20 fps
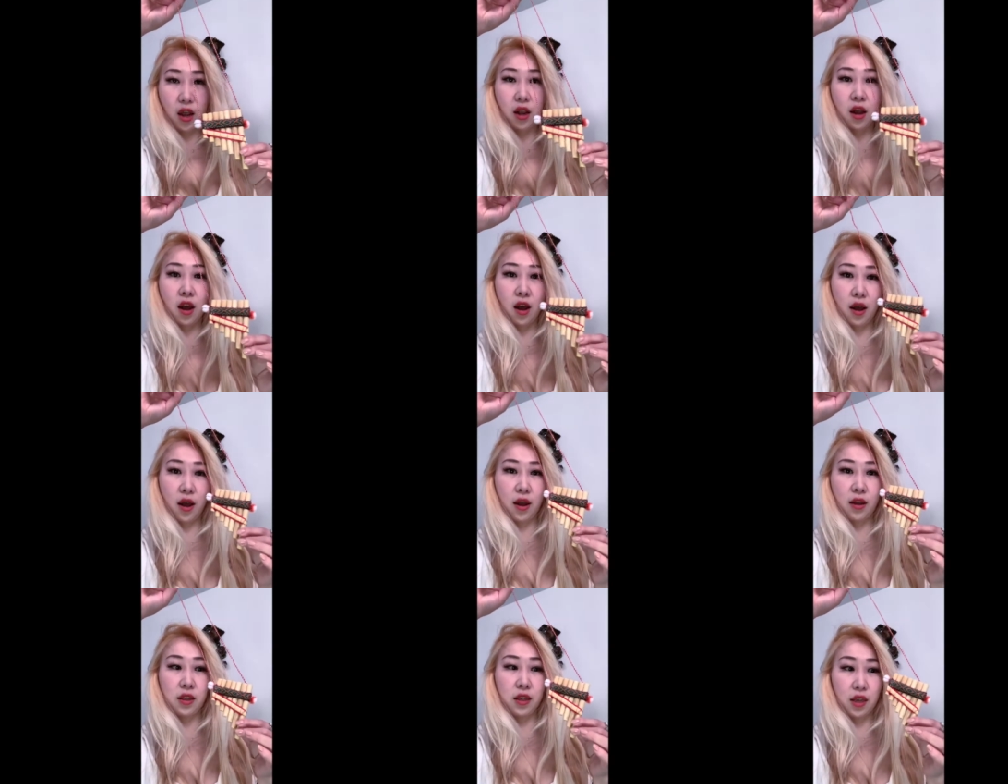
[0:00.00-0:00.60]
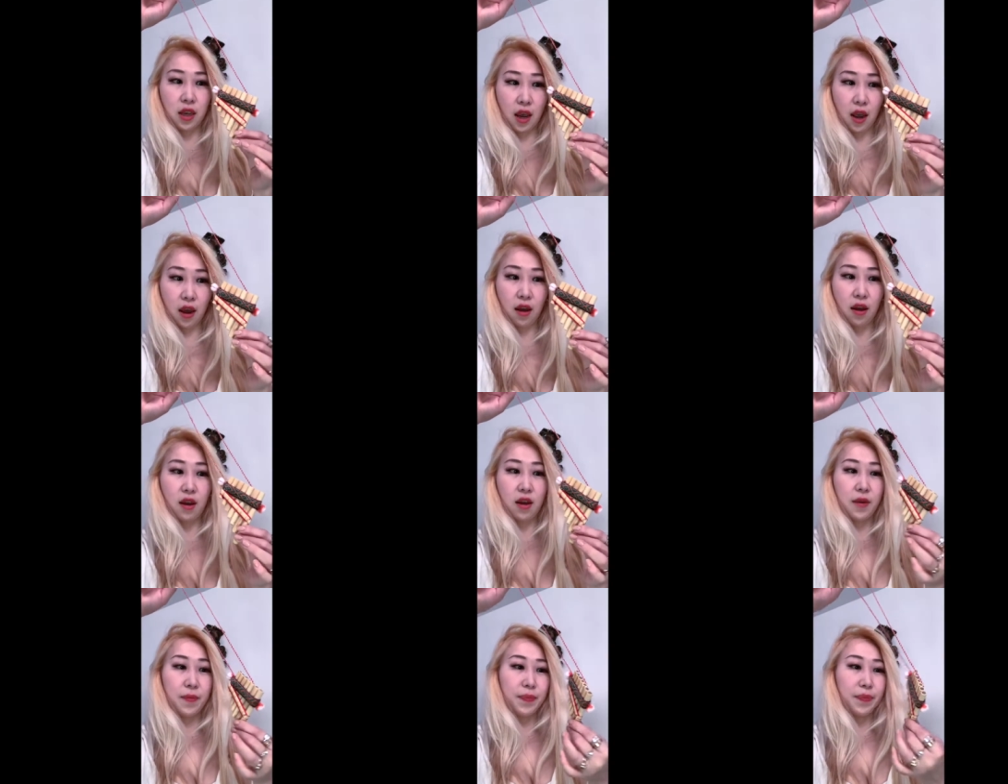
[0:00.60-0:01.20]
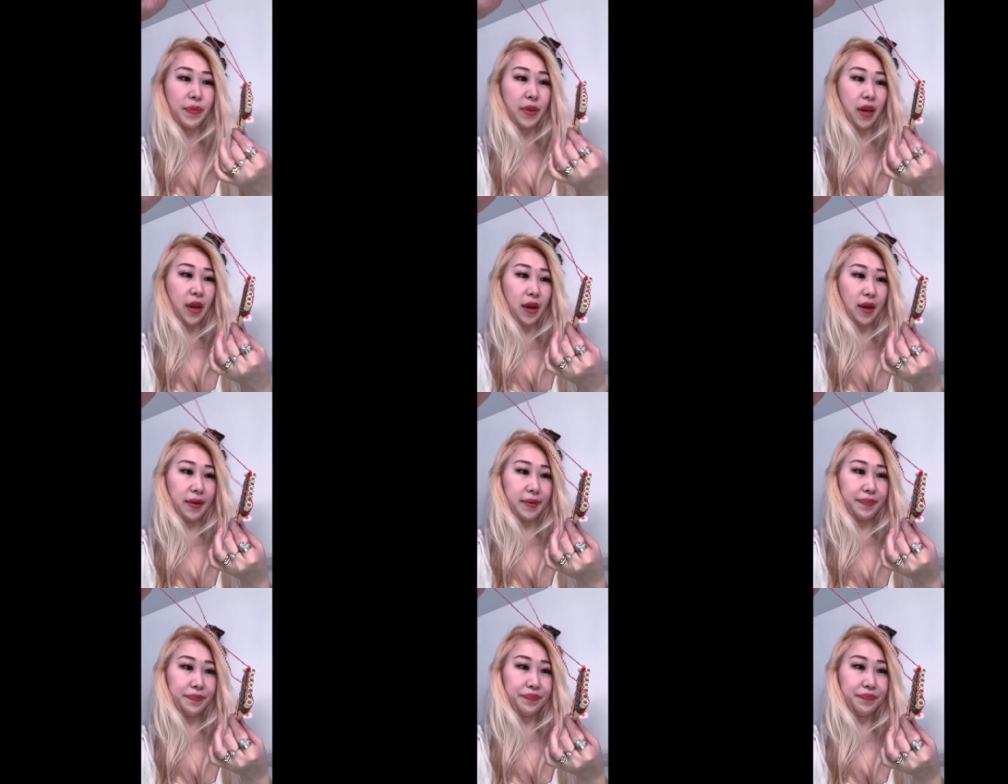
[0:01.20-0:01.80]

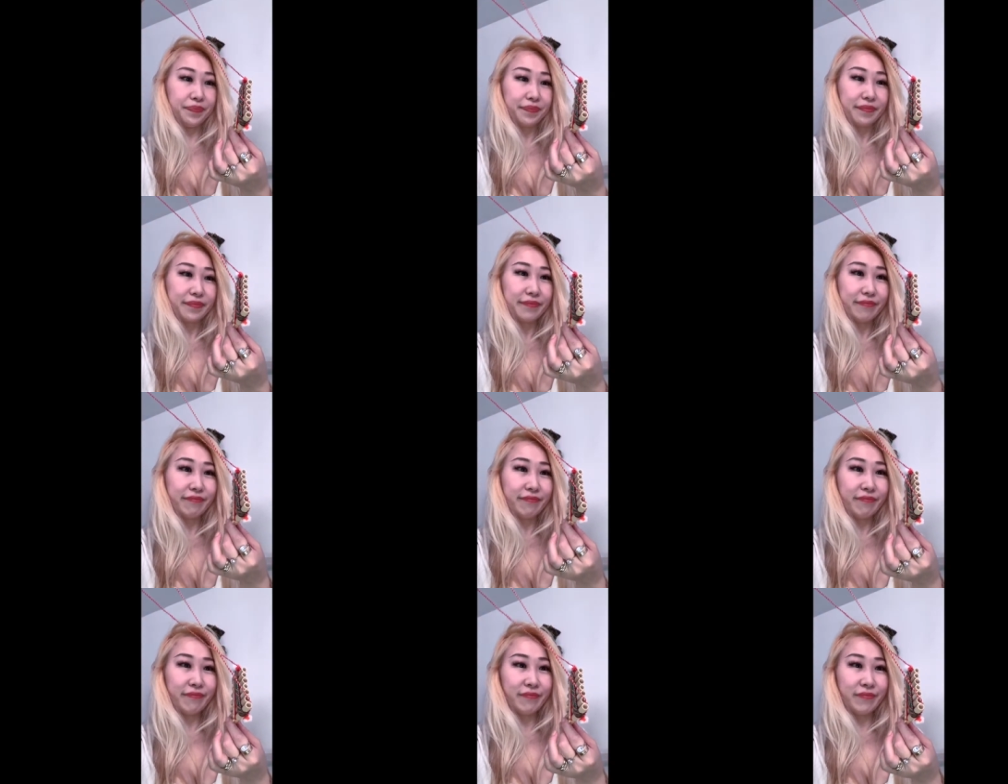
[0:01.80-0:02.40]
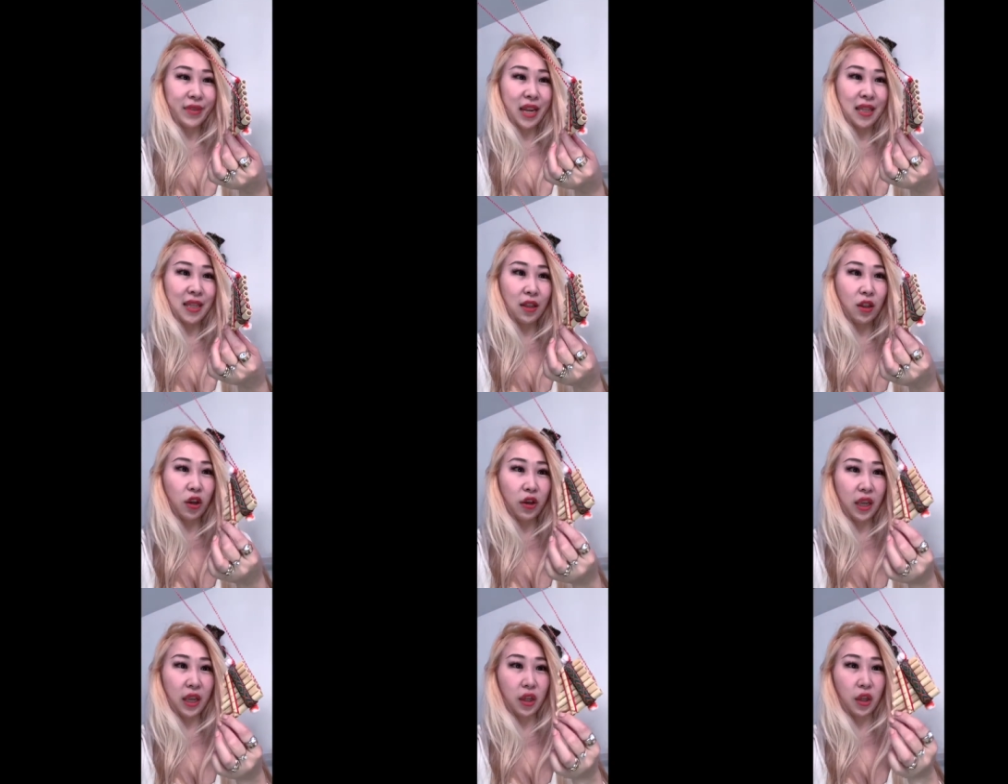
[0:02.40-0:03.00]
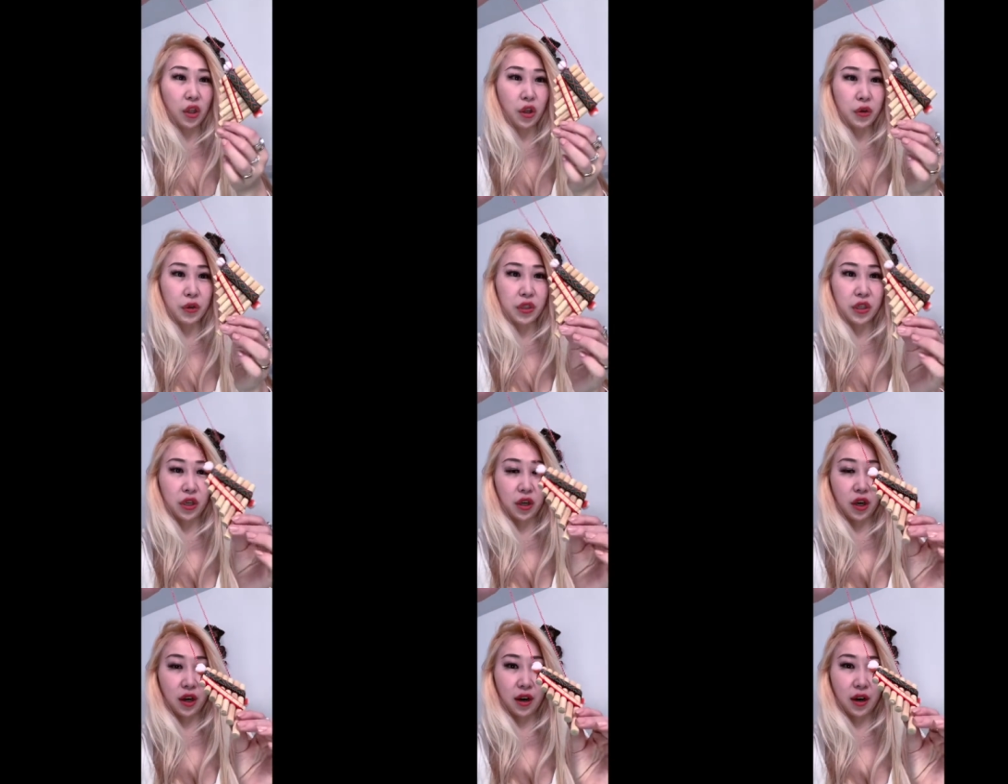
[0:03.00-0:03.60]
And then looking
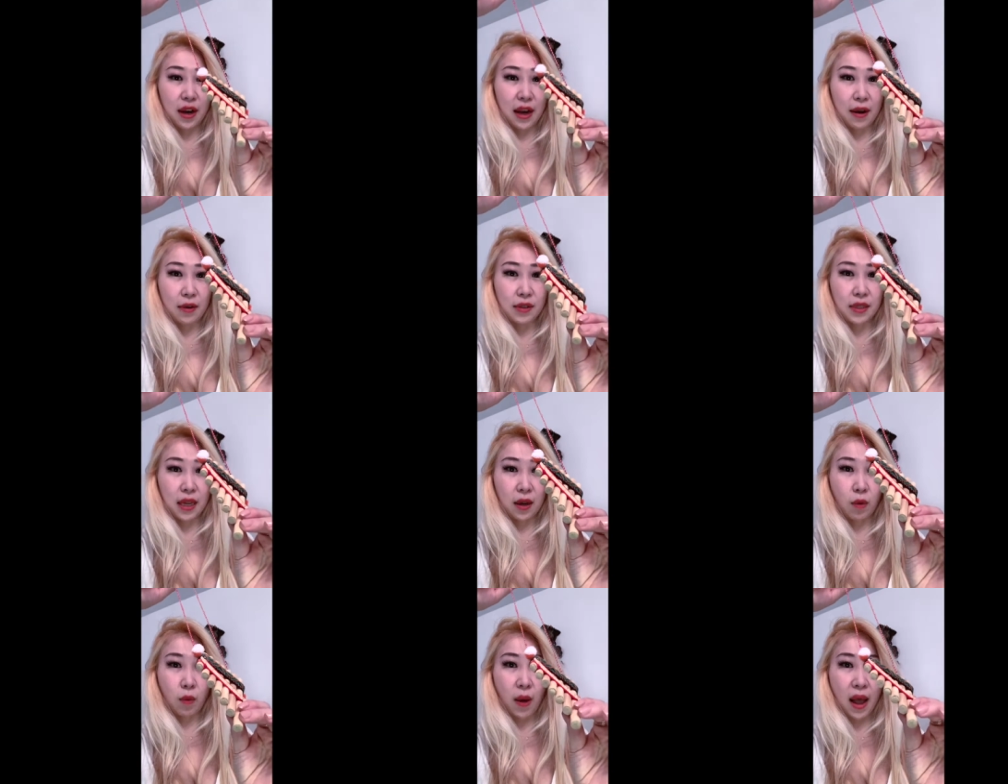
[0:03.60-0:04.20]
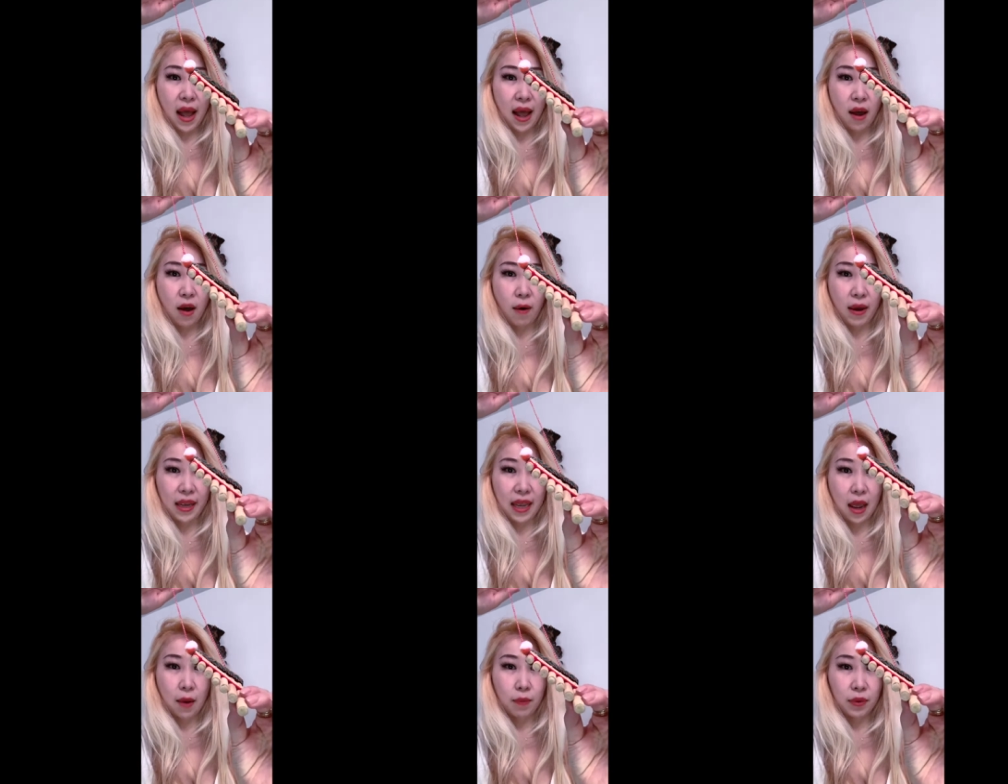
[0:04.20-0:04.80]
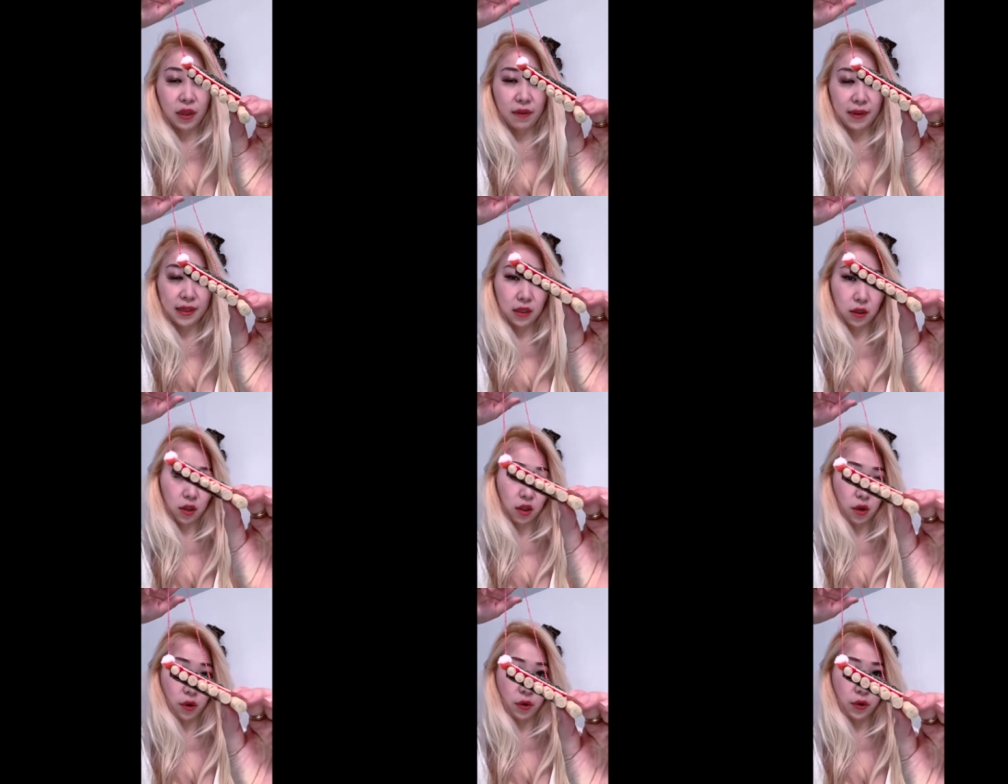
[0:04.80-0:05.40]
closer, I was like, wow, I can't believe it's
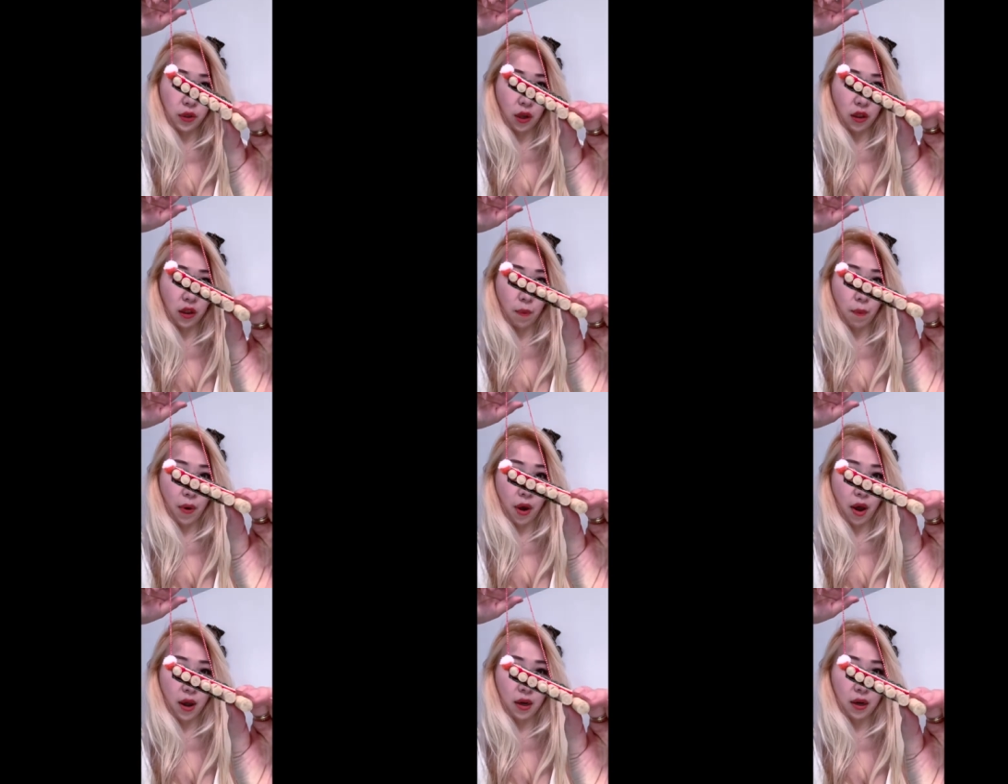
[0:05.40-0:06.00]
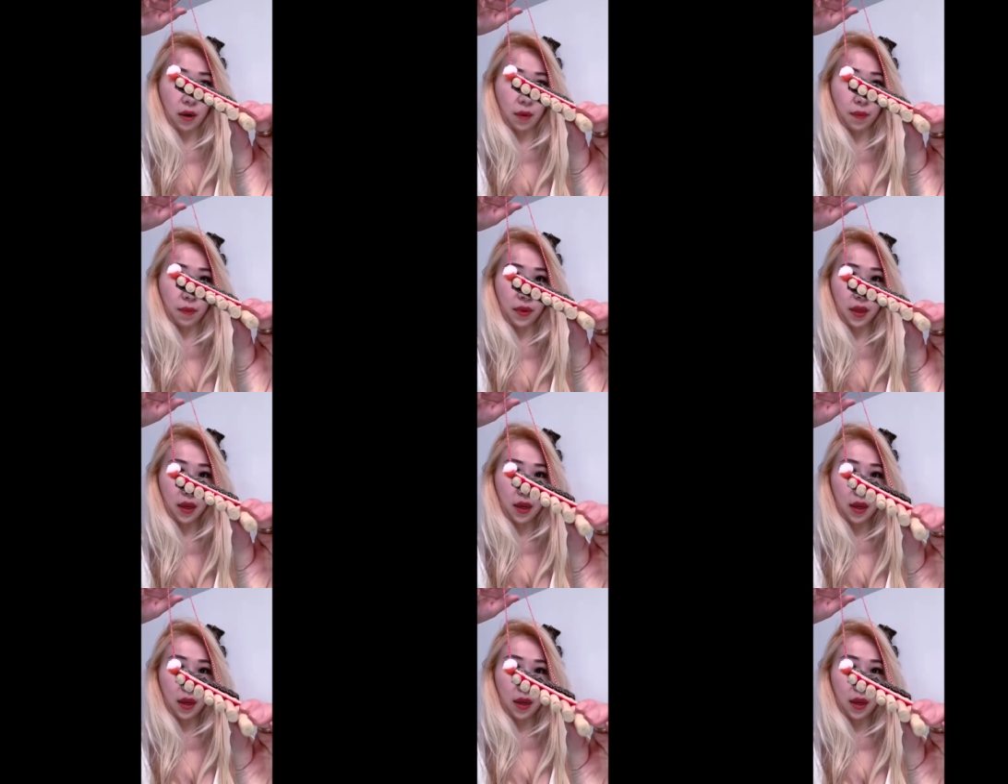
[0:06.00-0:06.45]
closed on the bottom.